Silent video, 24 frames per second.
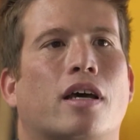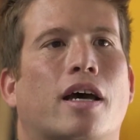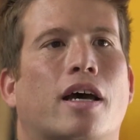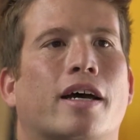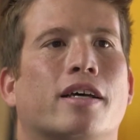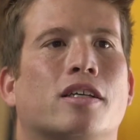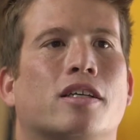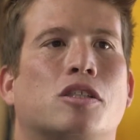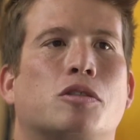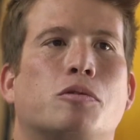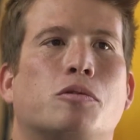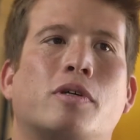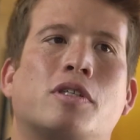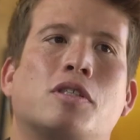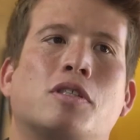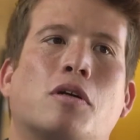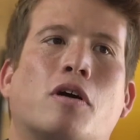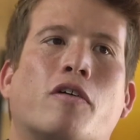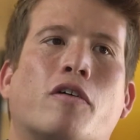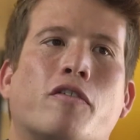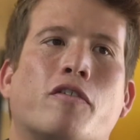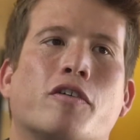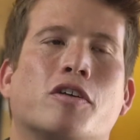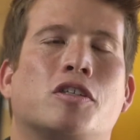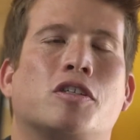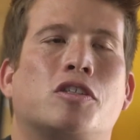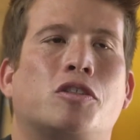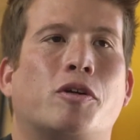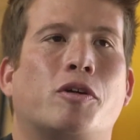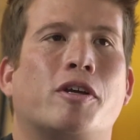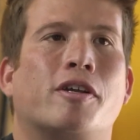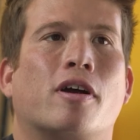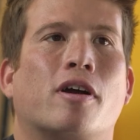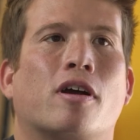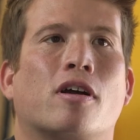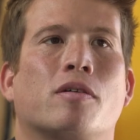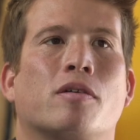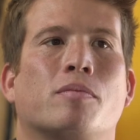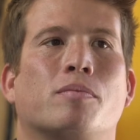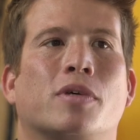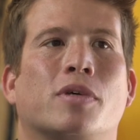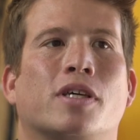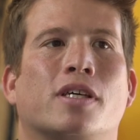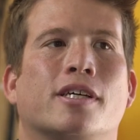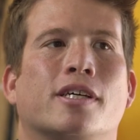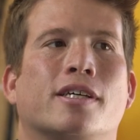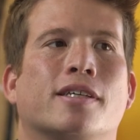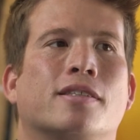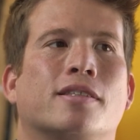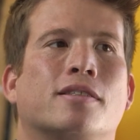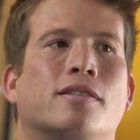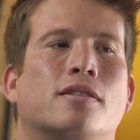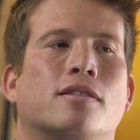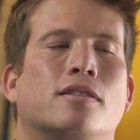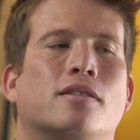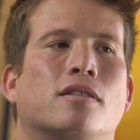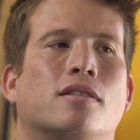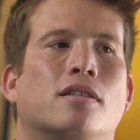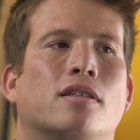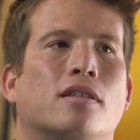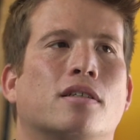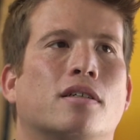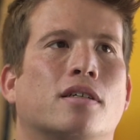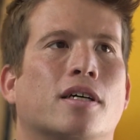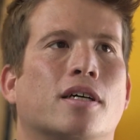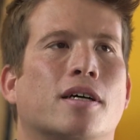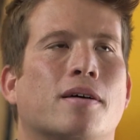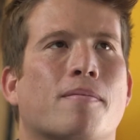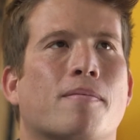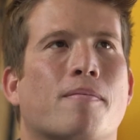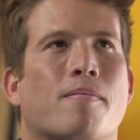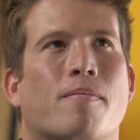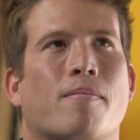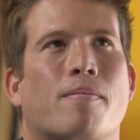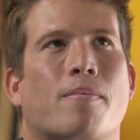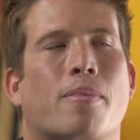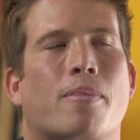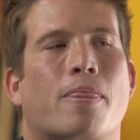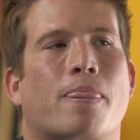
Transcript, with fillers: I switched over to street art because um,